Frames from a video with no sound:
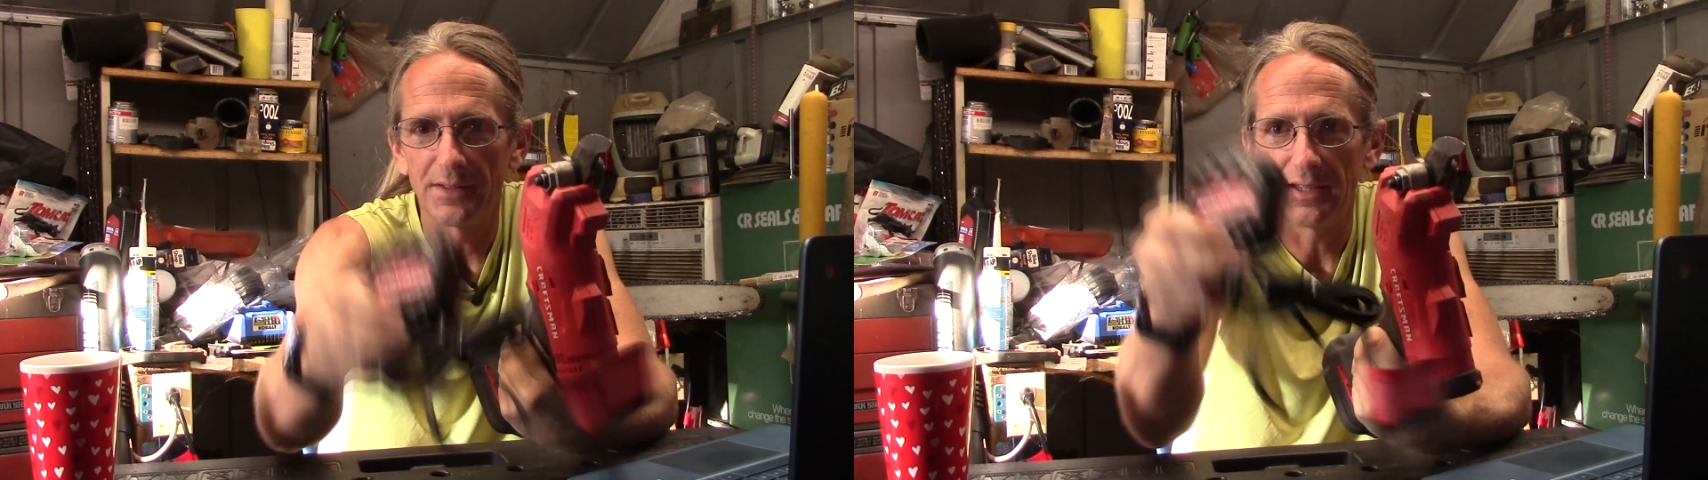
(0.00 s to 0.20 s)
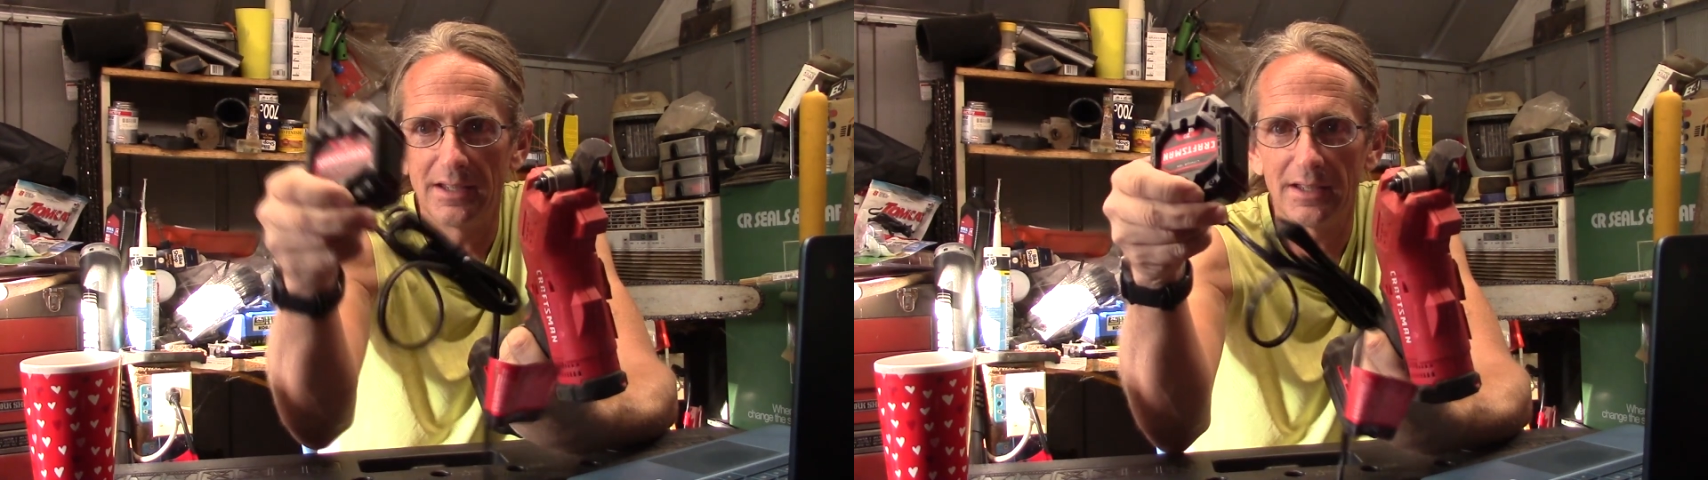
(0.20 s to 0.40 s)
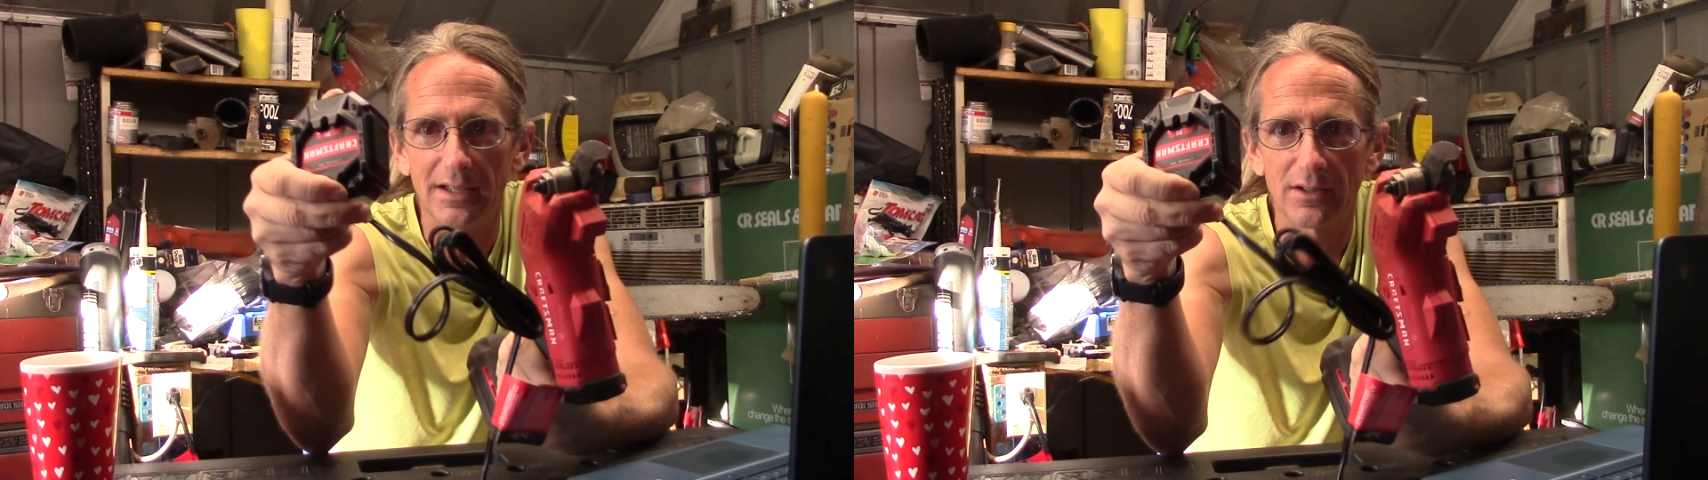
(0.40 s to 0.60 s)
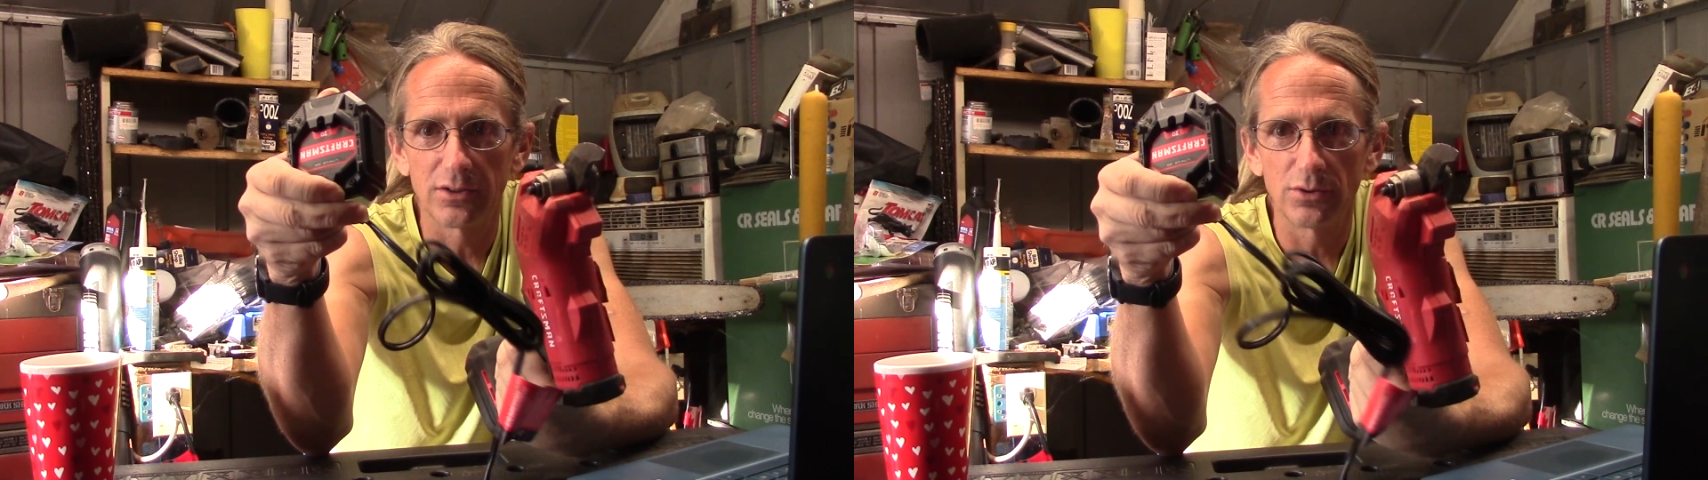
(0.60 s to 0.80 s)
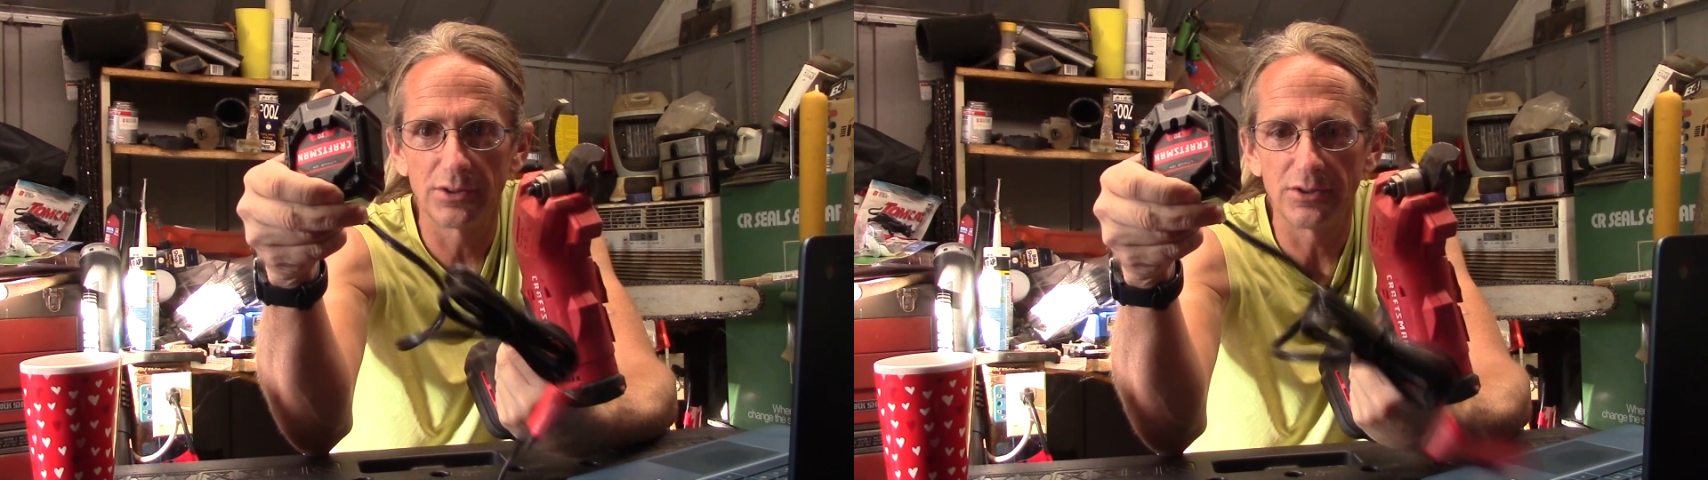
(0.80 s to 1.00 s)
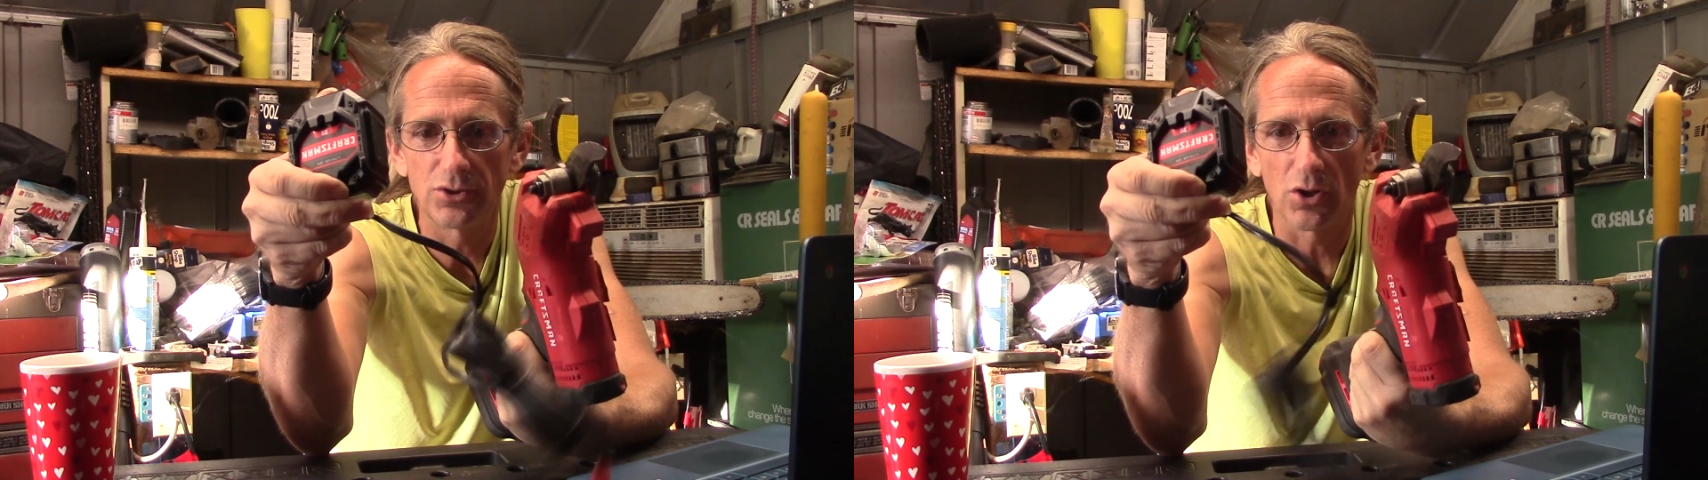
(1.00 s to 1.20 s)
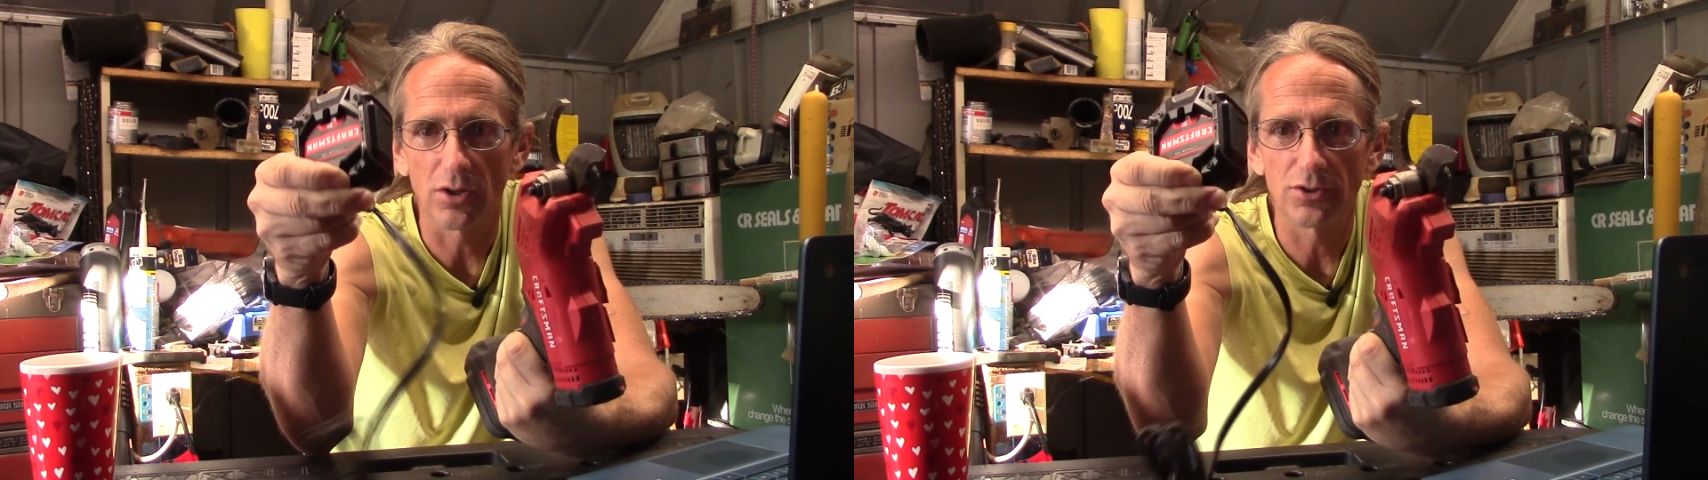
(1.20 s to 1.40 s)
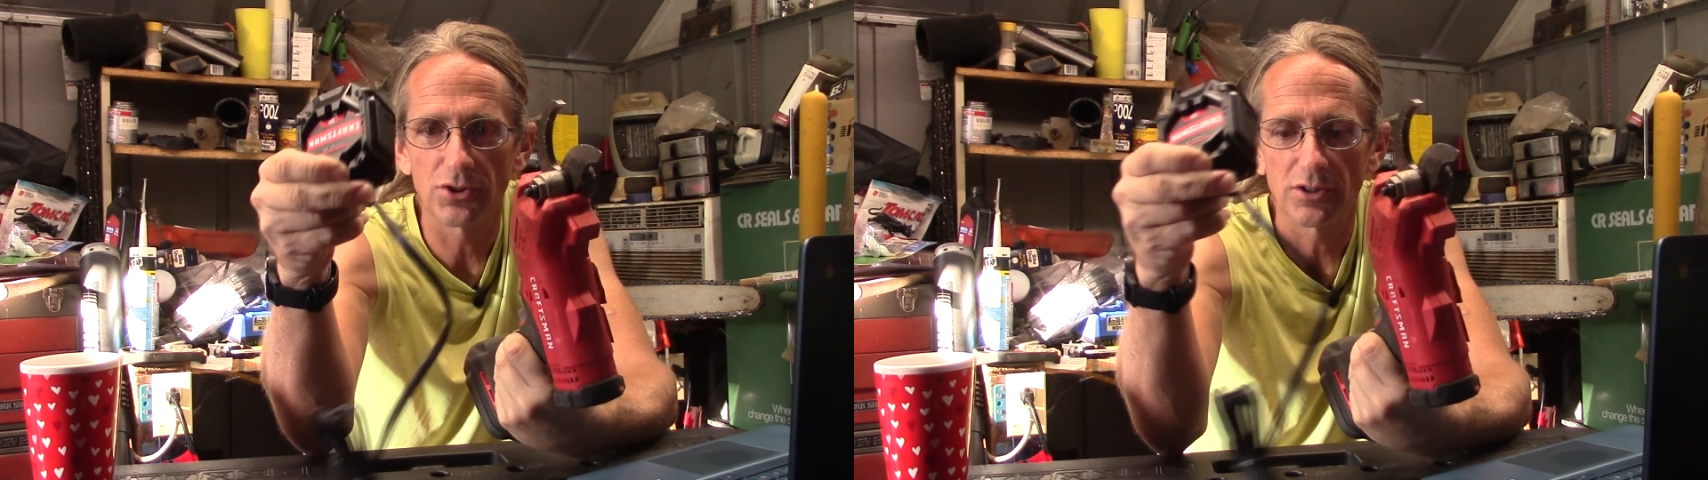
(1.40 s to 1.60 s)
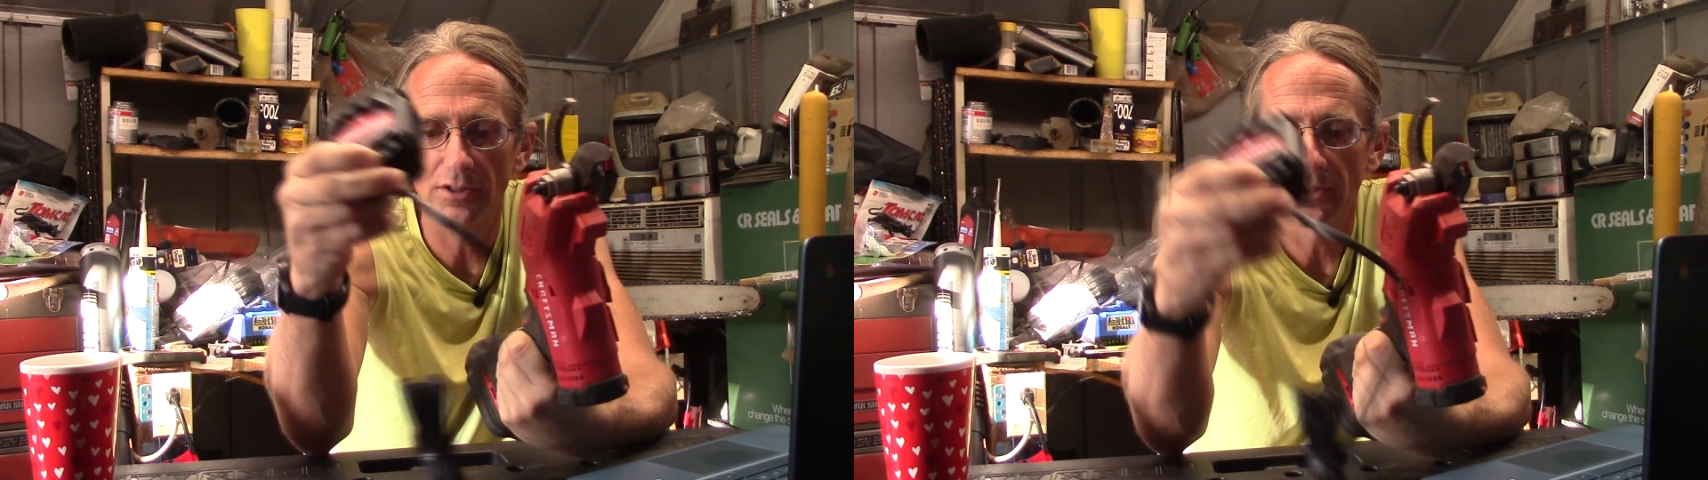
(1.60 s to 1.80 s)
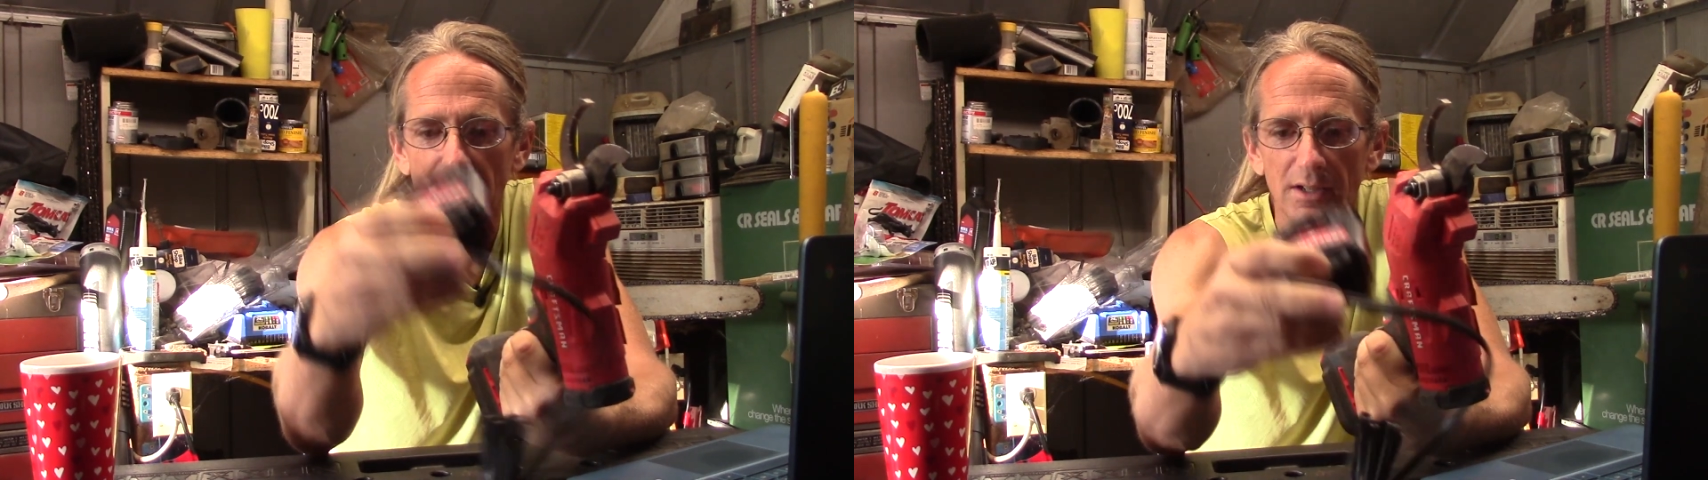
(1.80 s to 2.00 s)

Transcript: the included charger,